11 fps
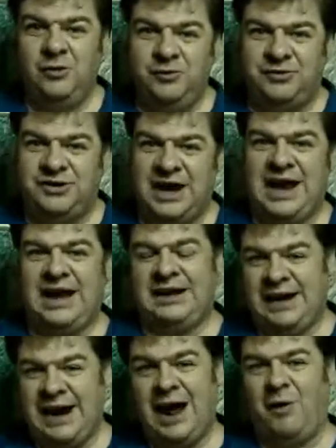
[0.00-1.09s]
lose a day and
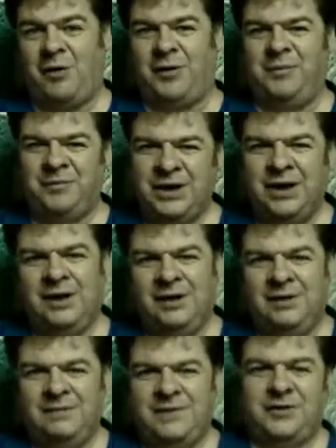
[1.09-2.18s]
an hour.
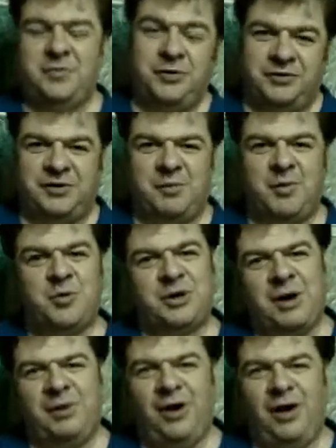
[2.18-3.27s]
I suppose if someone were to
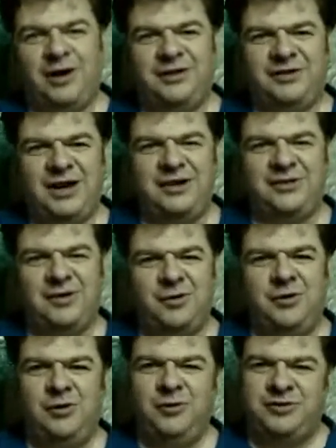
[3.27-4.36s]
come along and say so,
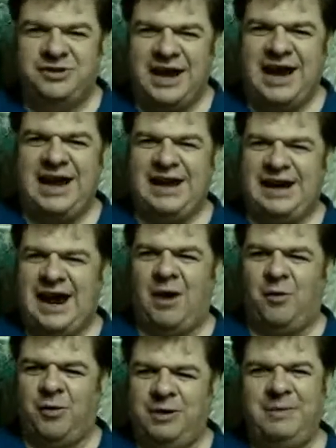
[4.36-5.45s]
you lose a day and an
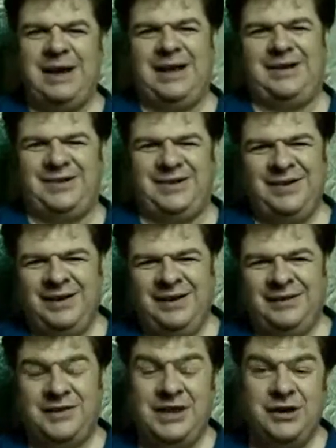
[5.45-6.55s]
hour and a minute.
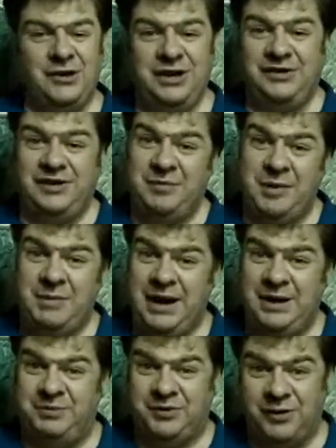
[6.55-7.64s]
The thing could easily be
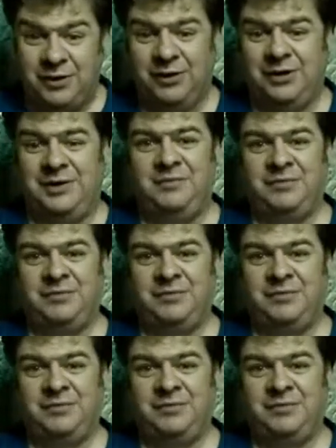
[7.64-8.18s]
made absurd.